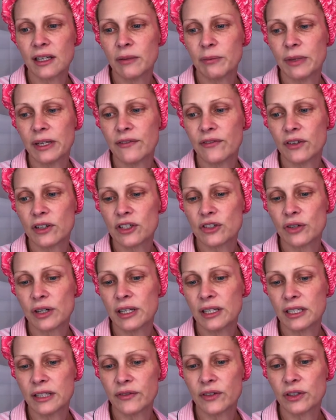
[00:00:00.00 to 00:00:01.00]
and be
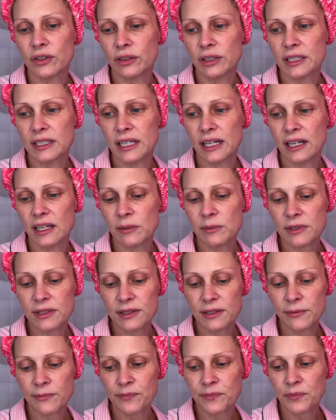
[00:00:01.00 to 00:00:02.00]
frustrating and difficult at
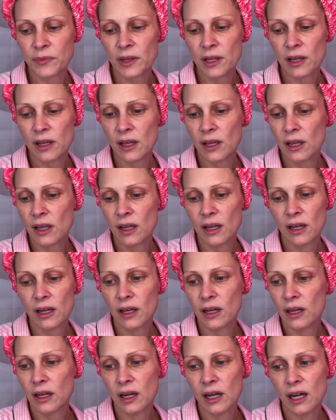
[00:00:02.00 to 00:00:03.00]
times,
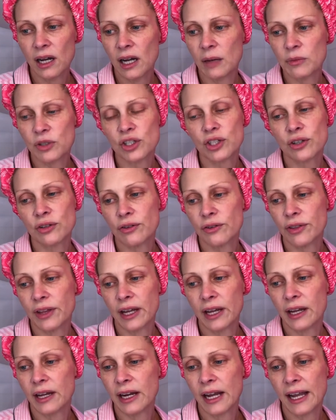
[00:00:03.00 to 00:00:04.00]
I'm sure
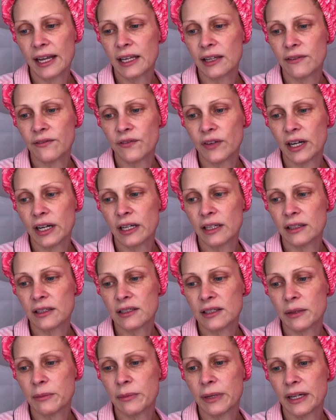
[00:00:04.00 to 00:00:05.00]
that I can find
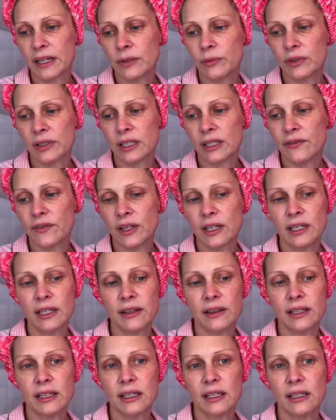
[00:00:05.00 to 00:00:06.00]
somebody would give
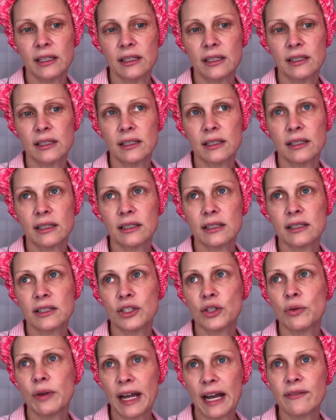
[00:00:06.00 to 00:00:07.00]
anything
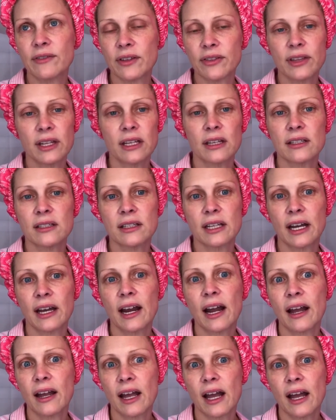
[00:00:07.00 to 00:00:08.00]
to have the things
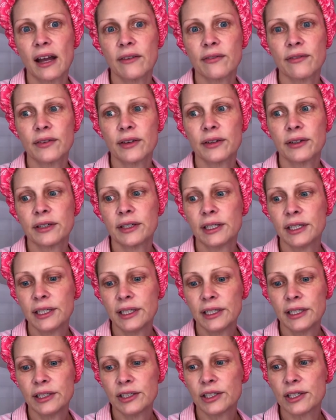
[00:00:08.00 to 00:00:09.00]
that I have,
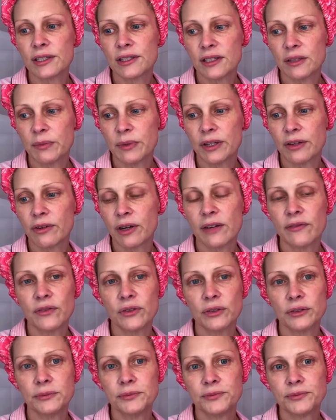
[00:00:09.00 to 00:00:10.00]
just to be
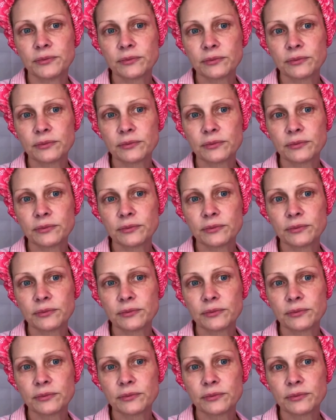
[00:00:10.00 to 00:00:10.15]
grateful.